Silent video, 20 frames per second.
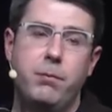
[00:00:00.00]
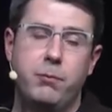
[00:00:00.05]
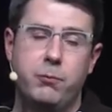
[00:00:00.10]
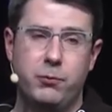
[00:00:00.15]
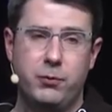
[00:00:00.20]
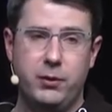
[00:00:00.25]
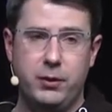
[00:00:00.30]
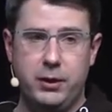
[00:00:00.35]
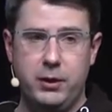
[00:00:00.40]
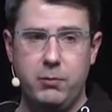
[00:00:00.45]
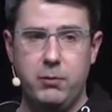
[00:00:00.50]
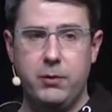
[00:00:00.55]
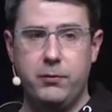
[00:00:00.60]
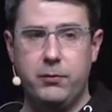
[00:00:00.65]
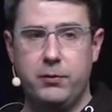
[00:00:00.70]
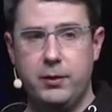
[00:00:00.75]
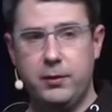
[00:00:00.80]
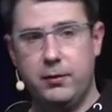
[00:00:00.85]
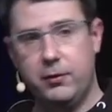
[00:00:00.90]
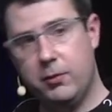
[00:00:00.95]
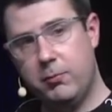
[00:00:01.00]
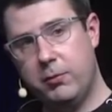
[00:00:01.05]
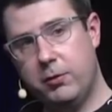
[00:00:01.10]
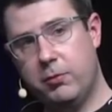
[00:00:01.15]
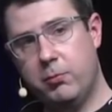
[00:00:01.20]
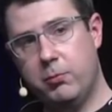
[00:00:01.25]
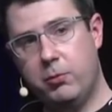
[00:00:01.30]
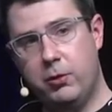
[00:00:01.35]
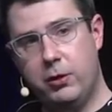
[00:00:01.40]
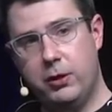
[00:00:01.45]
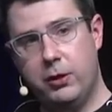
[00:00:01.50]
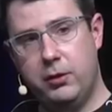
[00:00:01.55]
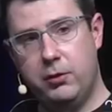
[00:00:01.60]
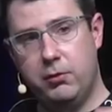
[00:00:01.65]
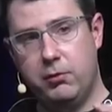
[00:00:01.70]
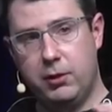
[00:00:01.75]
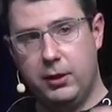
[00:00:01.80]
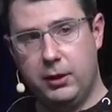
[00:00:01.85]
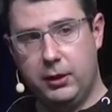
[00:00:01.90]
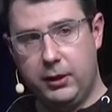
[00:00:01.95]
With the D-Wave system, it's more
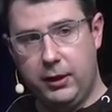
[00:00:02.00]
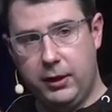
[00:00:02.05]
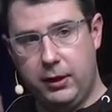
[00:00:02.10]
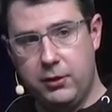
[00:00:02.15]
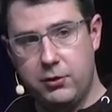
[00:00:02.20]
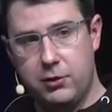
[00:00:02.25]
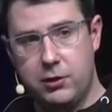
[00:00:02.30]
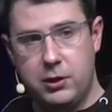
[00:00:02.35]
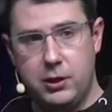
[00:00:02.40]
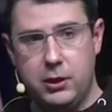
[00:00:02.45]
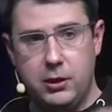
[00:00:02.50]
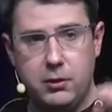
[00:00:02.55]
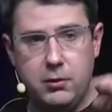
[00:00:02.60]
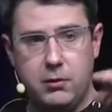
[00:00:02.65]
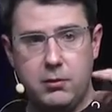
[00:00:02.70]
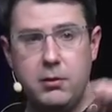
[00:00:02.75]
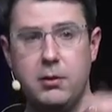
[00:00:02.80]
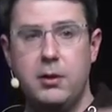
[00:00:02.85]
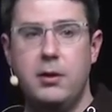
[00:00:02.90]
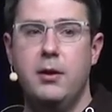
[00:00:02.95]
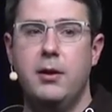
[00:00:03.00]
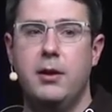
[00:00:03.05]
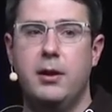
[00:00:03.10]
that you like engineer,